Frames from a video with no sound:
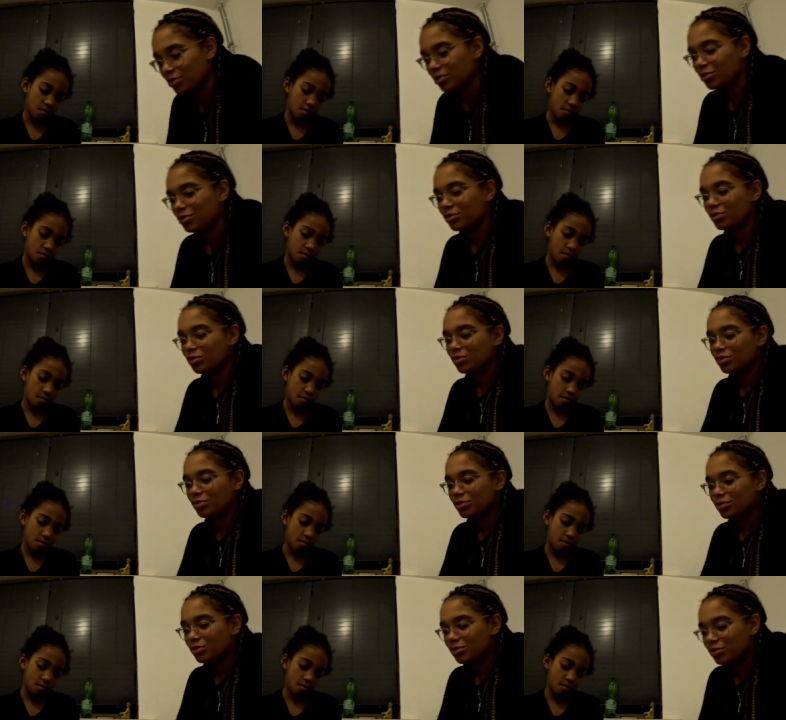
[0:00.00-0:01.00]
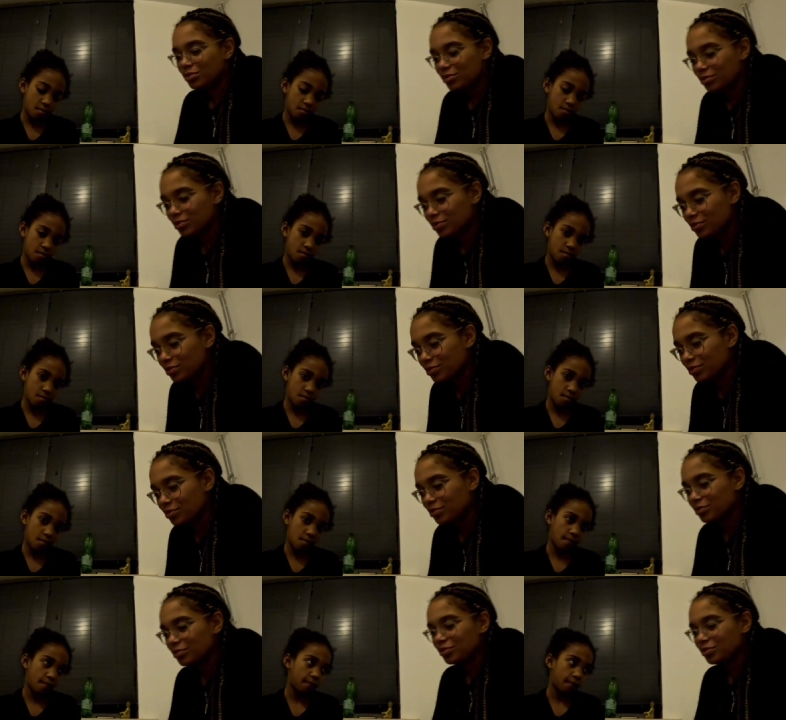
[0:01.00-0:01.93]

Nobody speaks.